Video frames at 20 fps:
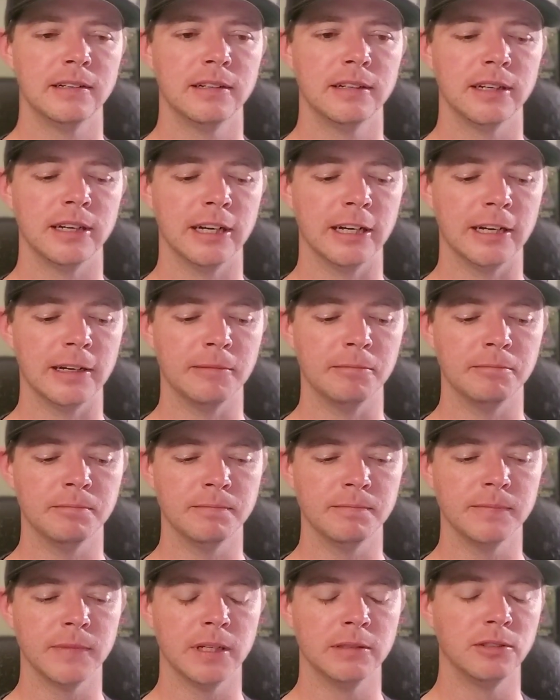
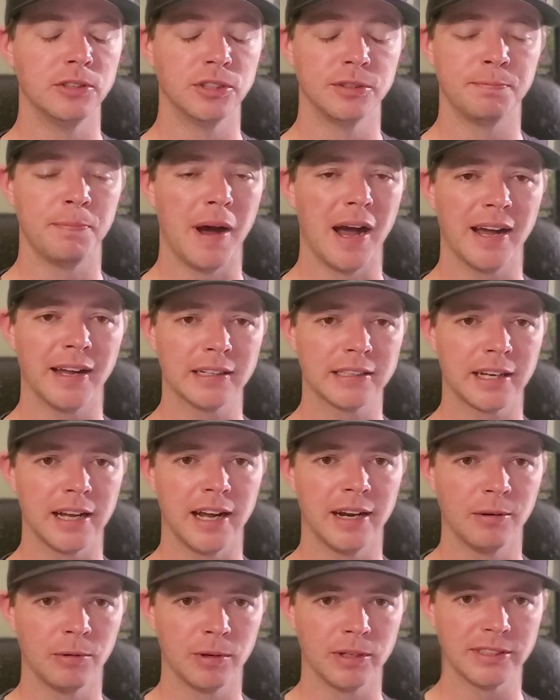and just buy
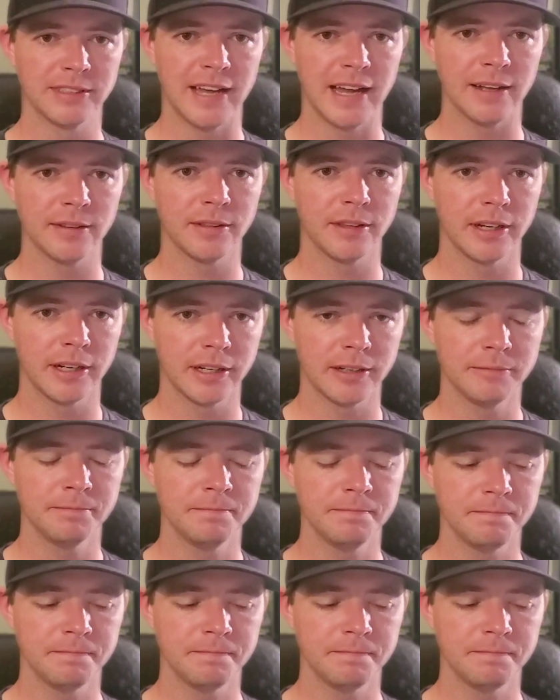kind of what's out there